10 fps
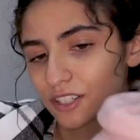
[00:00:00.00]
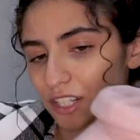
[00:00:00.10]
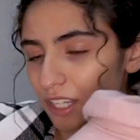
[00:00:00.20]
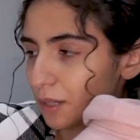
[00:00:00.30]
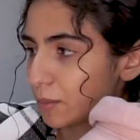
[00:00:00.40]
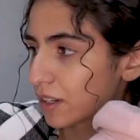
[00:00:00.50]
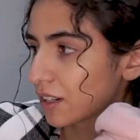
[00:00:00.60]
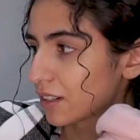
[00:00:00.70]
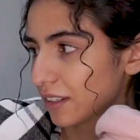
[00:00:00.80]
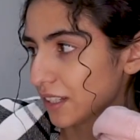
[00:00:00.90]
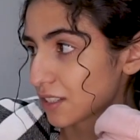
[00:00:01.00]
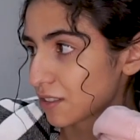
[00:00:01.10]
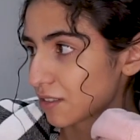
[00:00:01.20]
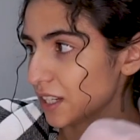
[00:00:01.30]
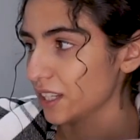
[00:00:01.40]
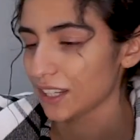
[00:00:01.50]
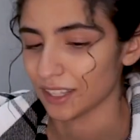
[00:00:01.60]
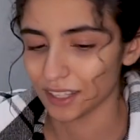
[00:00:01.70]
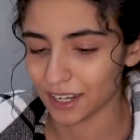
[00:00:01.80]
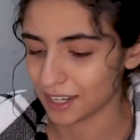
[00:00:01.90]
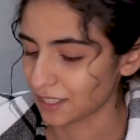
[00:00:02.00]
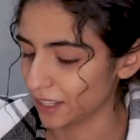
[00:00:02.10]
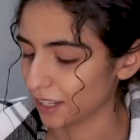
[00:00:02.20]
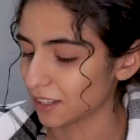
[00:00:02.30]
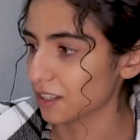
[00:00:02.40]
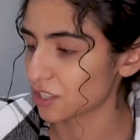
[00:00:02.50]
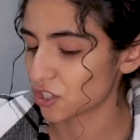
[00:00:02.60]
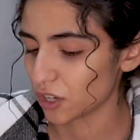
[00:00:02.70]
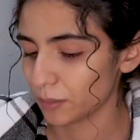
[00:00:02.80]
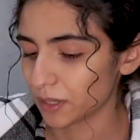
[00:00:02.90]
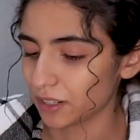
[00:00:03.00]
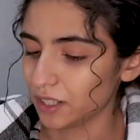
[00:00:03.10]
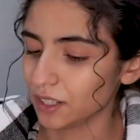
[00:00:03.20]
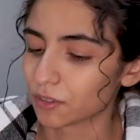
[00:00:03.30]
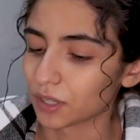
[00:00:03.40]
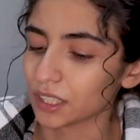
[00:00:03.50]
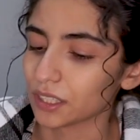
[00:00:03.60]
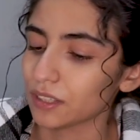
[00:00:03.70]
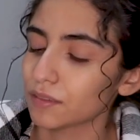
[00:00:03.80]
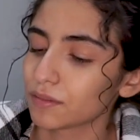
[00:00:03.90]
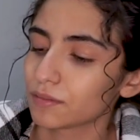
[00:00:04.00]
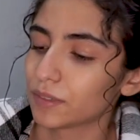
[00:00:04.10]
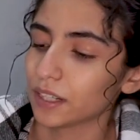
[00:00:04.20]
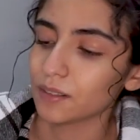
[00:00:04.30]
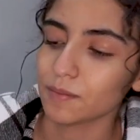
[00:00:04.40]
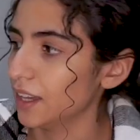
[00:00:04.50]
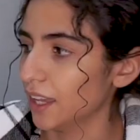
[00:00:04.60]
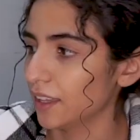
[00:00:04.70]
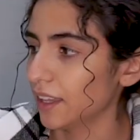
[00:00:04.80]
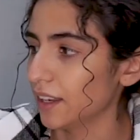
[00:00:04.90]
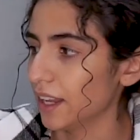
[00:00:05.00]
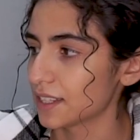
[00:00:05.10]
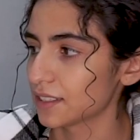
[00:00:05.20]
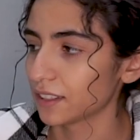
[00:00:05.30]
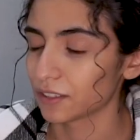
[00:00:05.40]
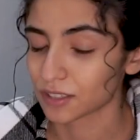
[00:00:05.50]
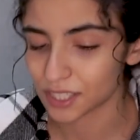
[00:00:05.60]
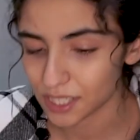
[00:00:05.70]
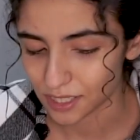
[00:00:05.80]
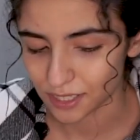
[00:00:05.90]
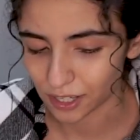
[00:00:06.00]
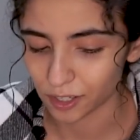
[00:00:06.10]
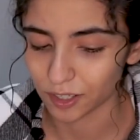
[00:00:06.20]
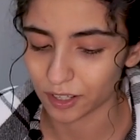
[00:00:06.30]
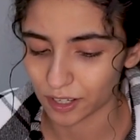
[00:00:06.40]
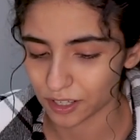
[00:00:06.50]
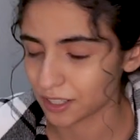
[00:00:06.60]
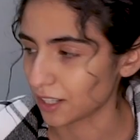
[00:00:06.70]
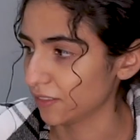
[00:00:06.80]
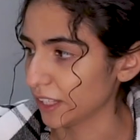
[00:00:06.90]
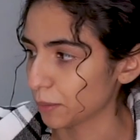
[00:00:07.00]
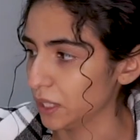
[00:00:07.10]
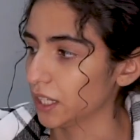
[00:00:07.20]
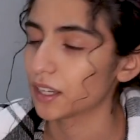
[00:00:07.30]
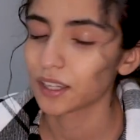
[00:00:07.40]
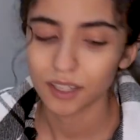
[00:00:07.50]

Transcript: shady part, it's green and then it has like the strawberry green leaf right here. And then it has the little seeds that are a darker shade of like pink.